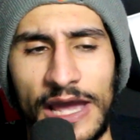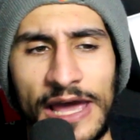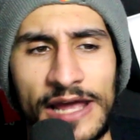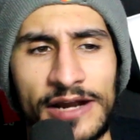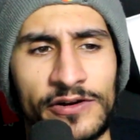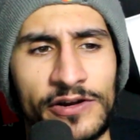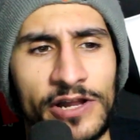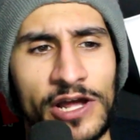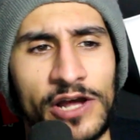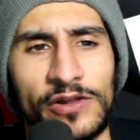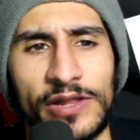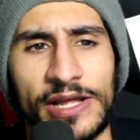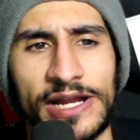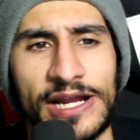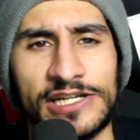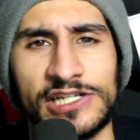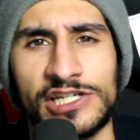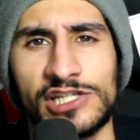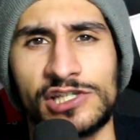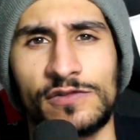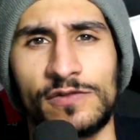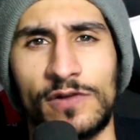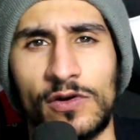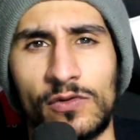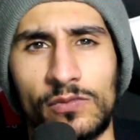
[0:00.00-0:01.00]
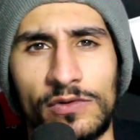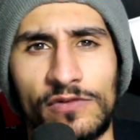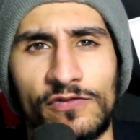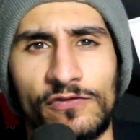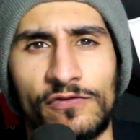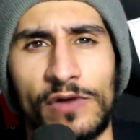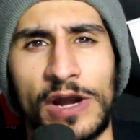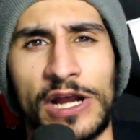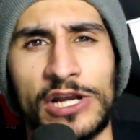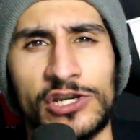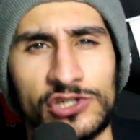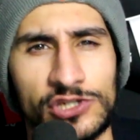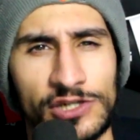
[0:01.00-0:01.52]
I don't know, like I just feel
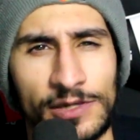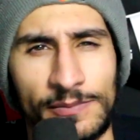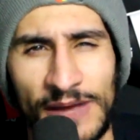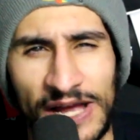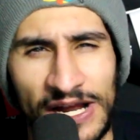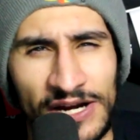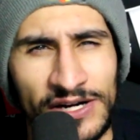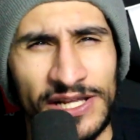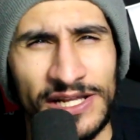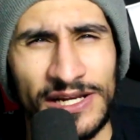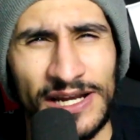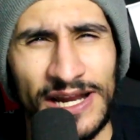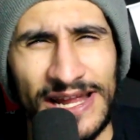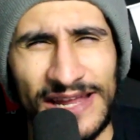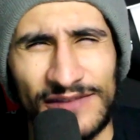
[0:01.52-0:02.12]
refreshed about it,